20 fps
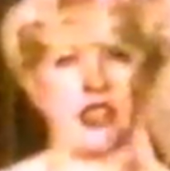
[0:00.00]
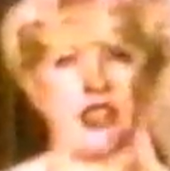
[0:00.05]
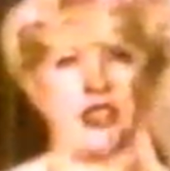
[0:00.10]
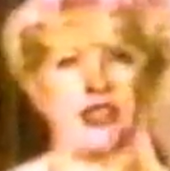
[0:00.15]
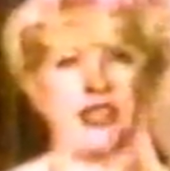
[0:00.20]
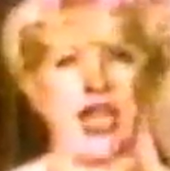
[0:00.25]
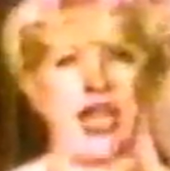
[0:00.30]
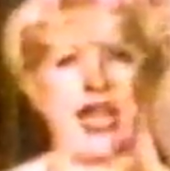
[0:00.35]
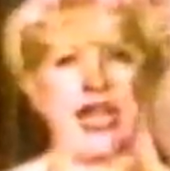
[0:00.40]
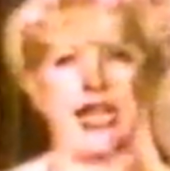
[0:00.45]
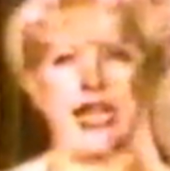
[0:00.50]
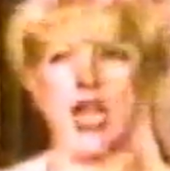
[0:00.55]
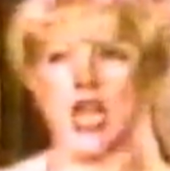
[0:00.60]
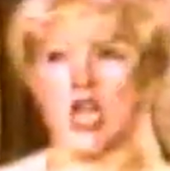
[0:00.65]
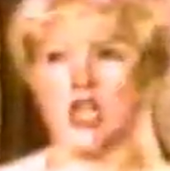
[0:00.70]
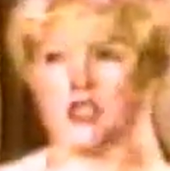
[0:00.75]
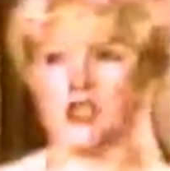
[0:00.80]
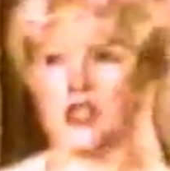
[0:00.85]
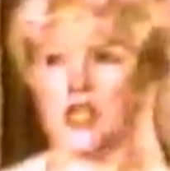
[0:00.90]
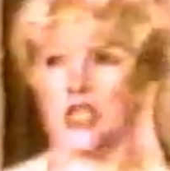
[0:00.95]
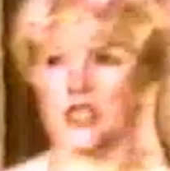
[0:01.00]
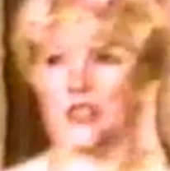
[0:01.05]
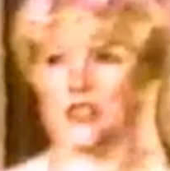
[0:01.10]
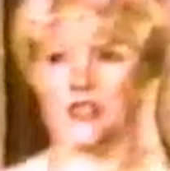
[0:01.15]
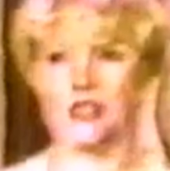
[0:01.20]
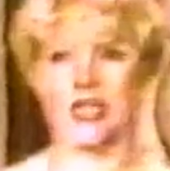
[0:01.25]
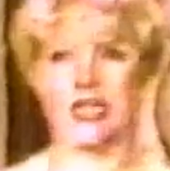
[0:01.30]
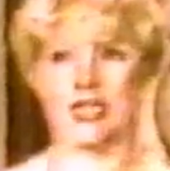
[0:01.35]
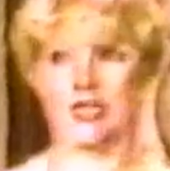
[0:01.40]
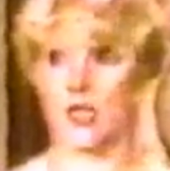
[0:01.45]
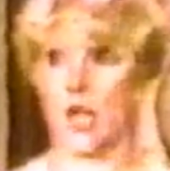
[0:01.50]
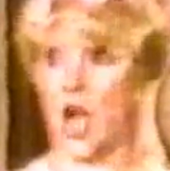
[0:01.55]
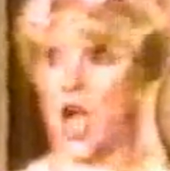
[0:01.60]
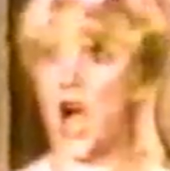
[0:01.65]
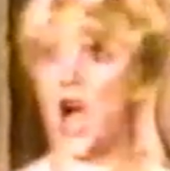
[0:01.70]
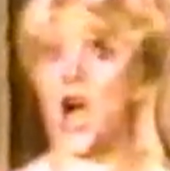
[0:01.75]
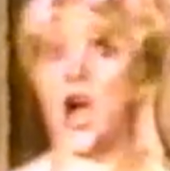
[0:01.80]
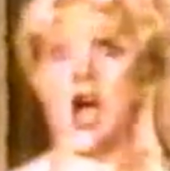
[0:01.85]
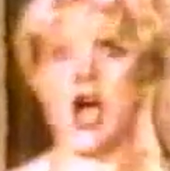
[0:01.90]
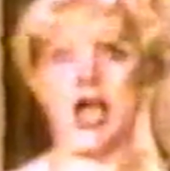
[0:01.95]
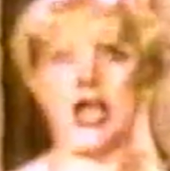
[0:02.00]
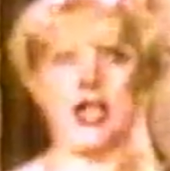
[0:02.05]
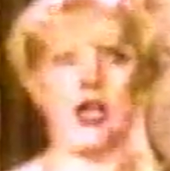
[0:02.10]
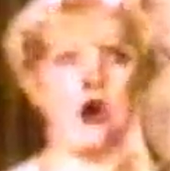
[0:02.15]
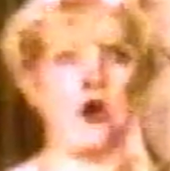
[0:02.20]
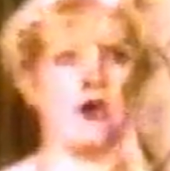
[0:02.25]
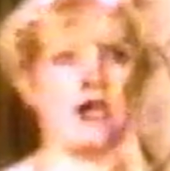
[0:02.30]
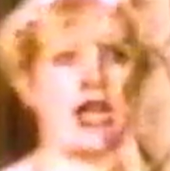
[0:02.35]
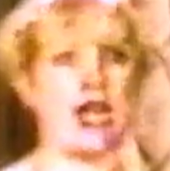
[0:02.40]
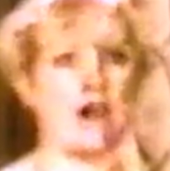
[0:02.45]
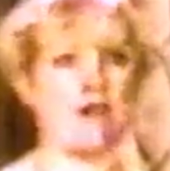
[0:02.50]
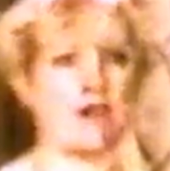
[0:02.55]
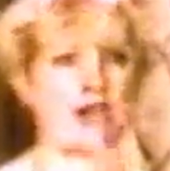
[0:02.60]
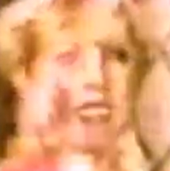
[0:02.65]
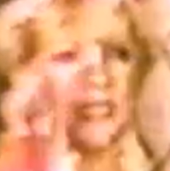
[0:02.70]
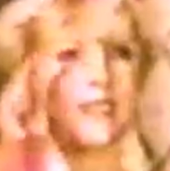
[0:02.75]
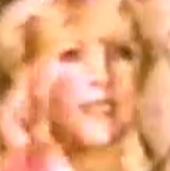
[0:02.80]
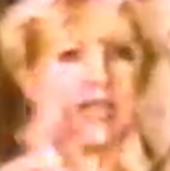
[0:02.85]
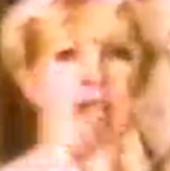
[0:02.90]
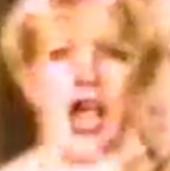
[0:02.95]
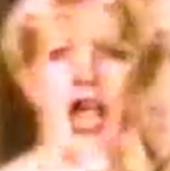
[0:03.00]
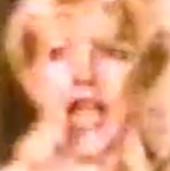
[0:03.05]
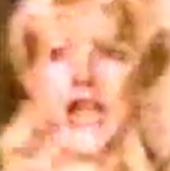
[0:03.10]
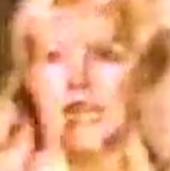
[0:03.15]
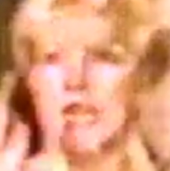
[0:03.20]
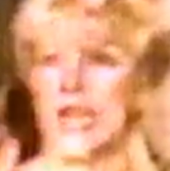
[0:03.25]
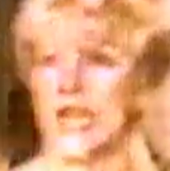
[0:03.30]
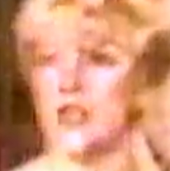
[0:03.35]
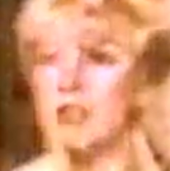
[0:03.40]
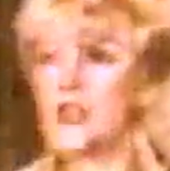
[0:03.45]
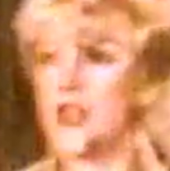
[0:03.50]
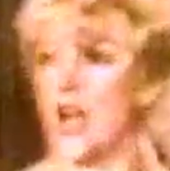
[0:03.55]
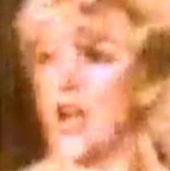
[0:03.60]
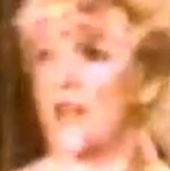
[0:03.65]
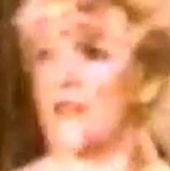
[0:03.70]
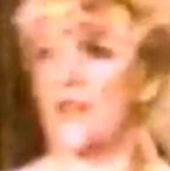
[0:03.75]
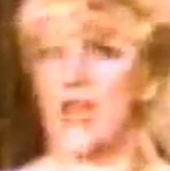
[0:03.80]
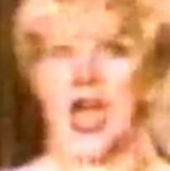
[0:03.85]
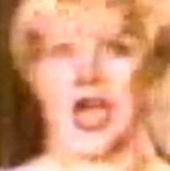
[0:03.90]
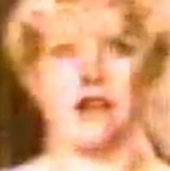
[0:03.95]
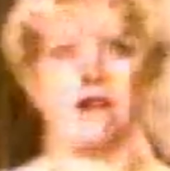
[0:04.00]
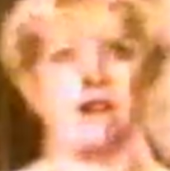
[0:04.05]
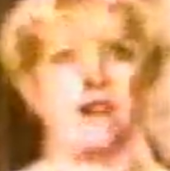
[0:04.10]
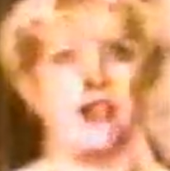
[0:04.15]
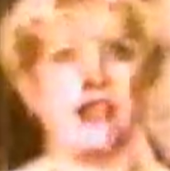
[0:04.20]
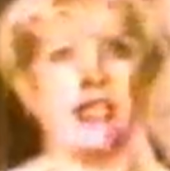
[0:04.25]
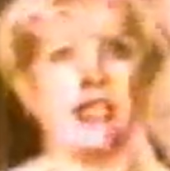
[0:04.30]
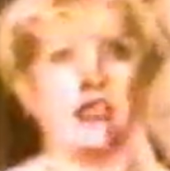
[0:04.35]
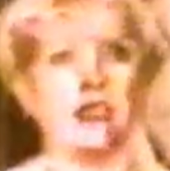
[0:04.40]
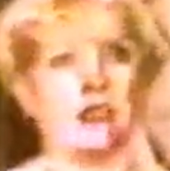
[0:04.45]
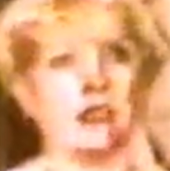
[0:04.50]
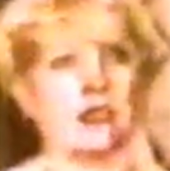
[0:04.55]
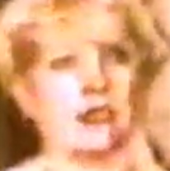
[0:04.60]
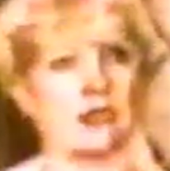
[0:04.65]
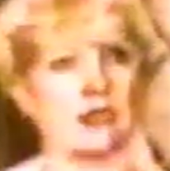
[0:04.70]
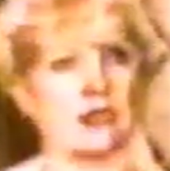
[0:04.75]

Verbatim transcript: and say, just think, I own every tight end on that field.